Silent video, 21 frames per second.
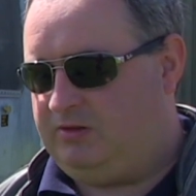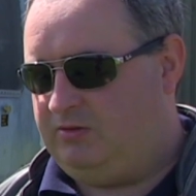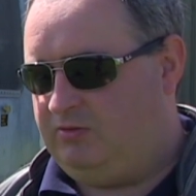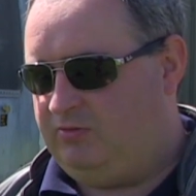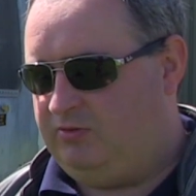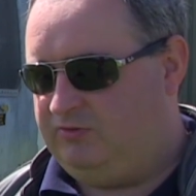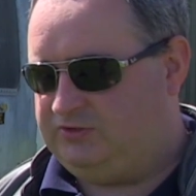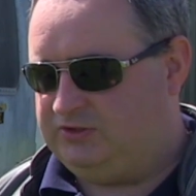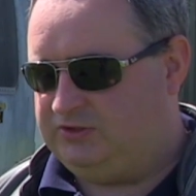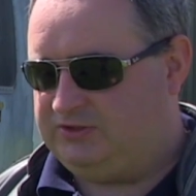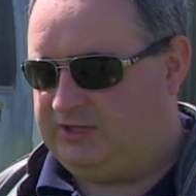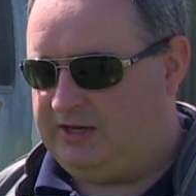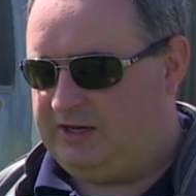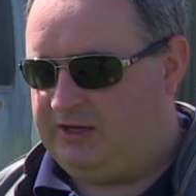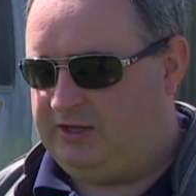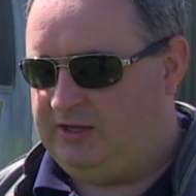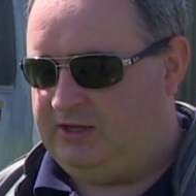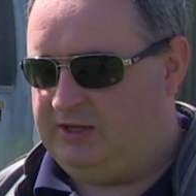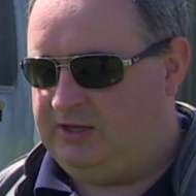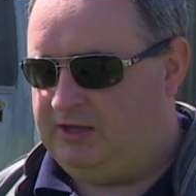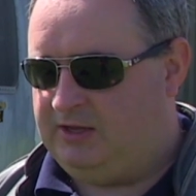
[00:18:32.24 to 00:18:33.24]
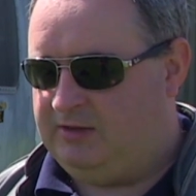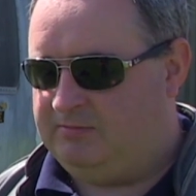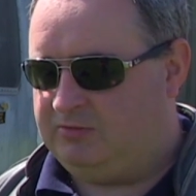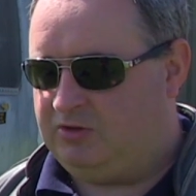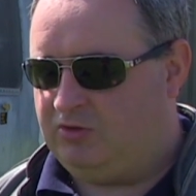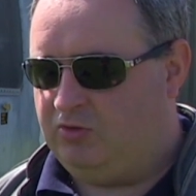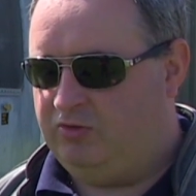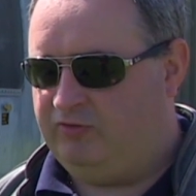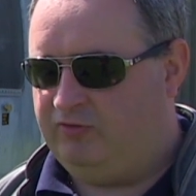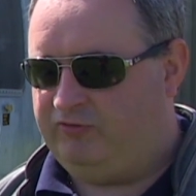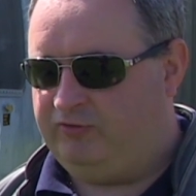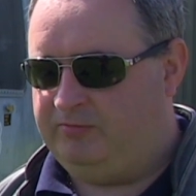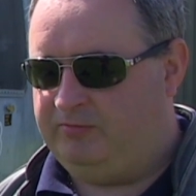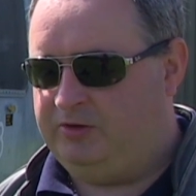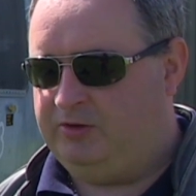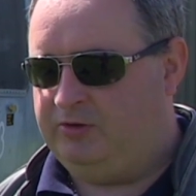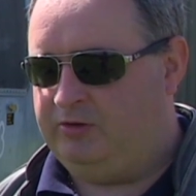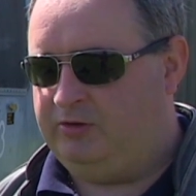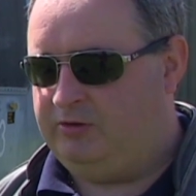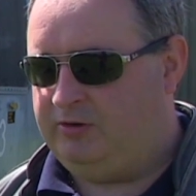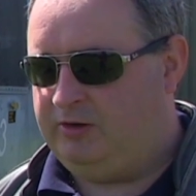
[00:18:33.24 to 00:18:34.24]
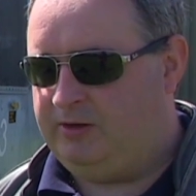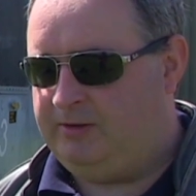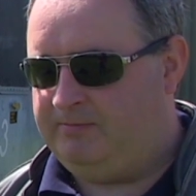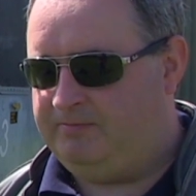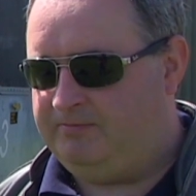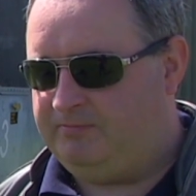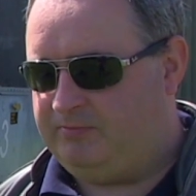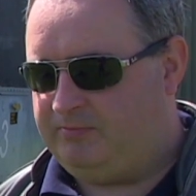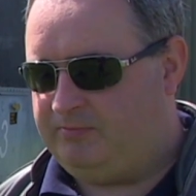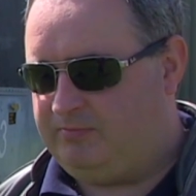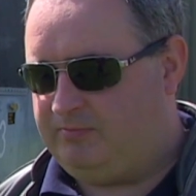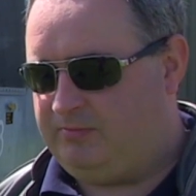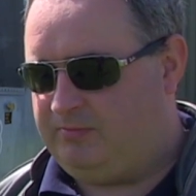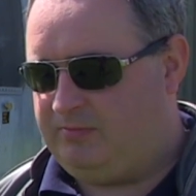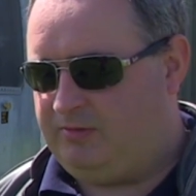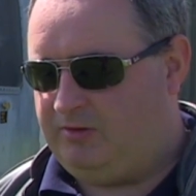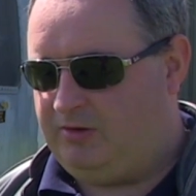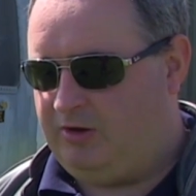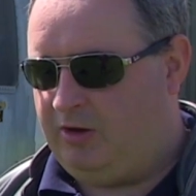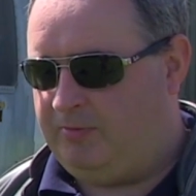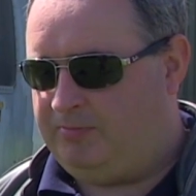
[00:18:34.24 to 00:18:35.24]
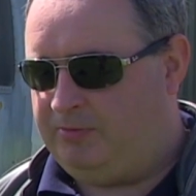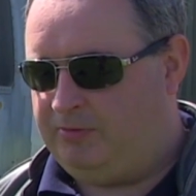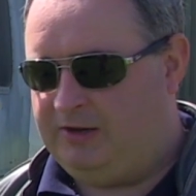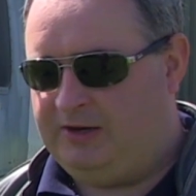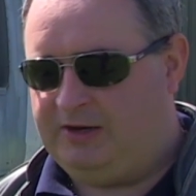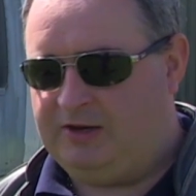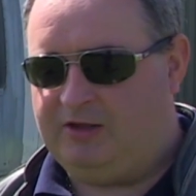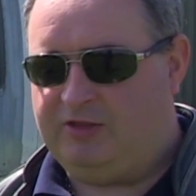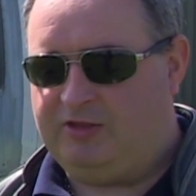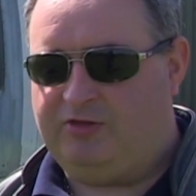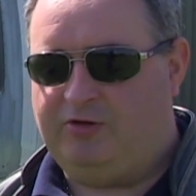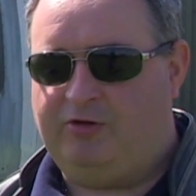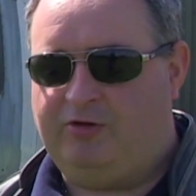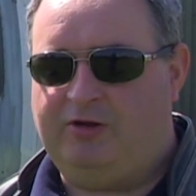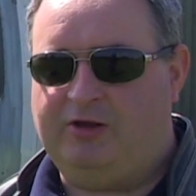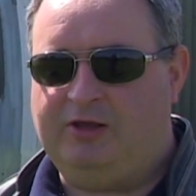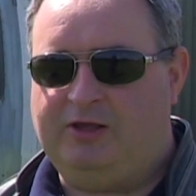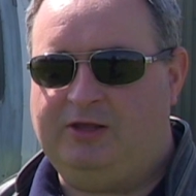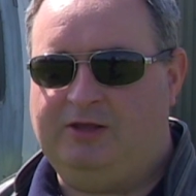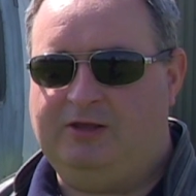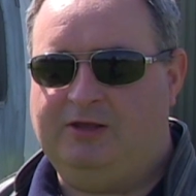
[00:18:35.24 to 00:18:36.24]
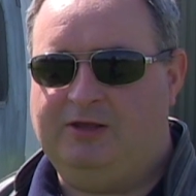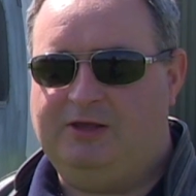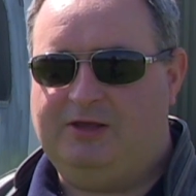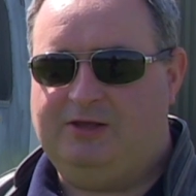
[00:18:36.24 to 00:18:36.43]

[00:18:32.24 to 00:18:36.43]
We've just had a um, call from your um, operating authority.